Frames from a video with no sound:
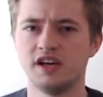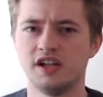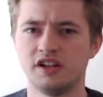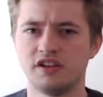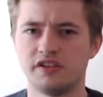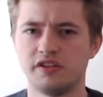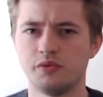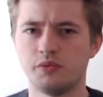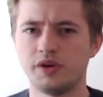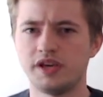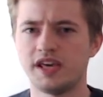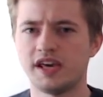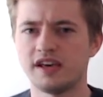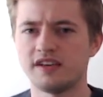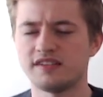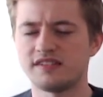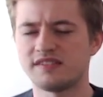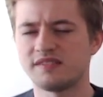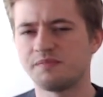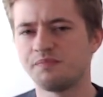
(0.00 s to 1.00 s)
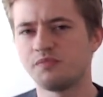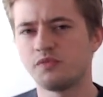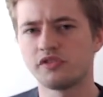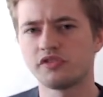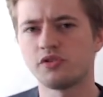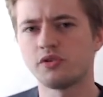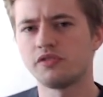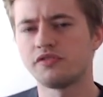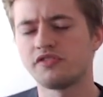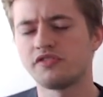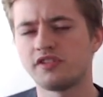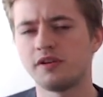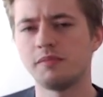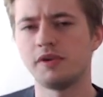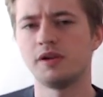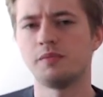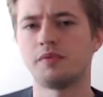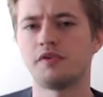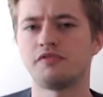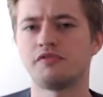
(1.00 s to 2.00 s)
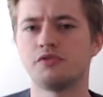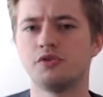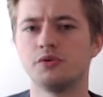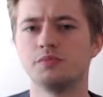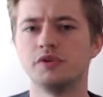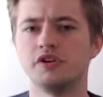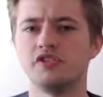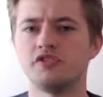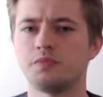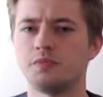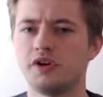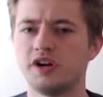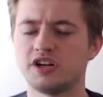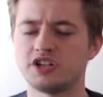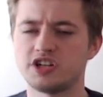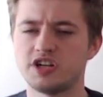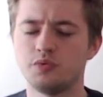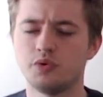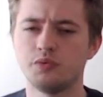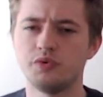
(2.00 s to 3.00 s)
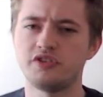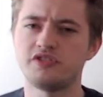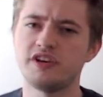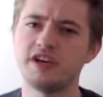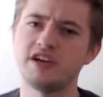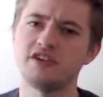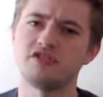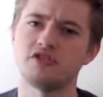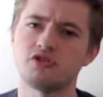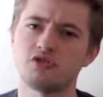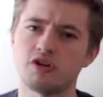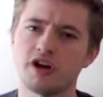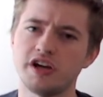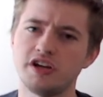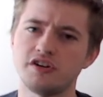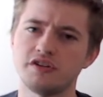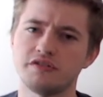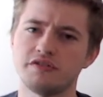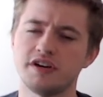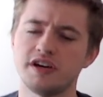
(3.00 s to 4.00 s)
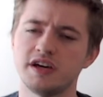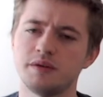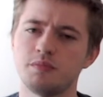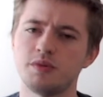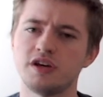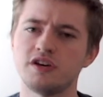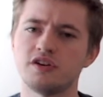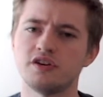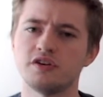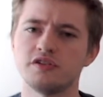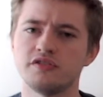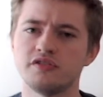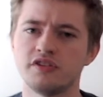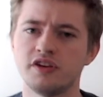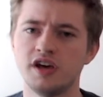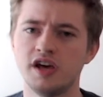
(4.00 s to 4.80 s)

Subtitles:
that we get sort of similar performance, but actually what we're seeing is a trade-off here, because